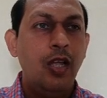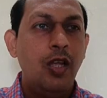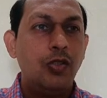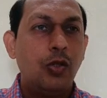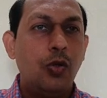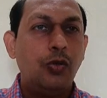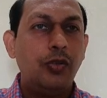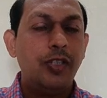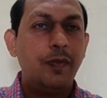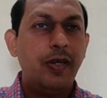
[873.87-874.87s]
So go through
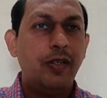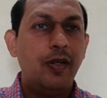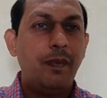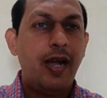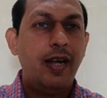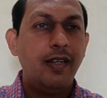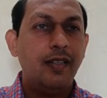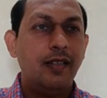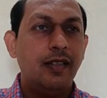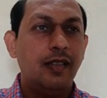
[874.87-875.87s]
this particular part.
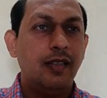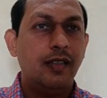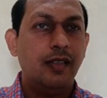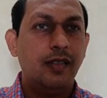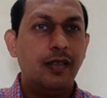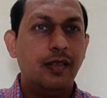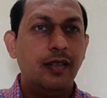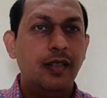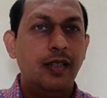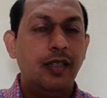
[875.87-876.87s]

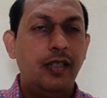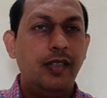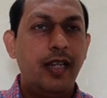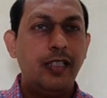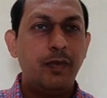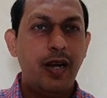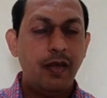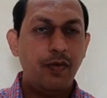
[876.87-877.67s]
In the next part,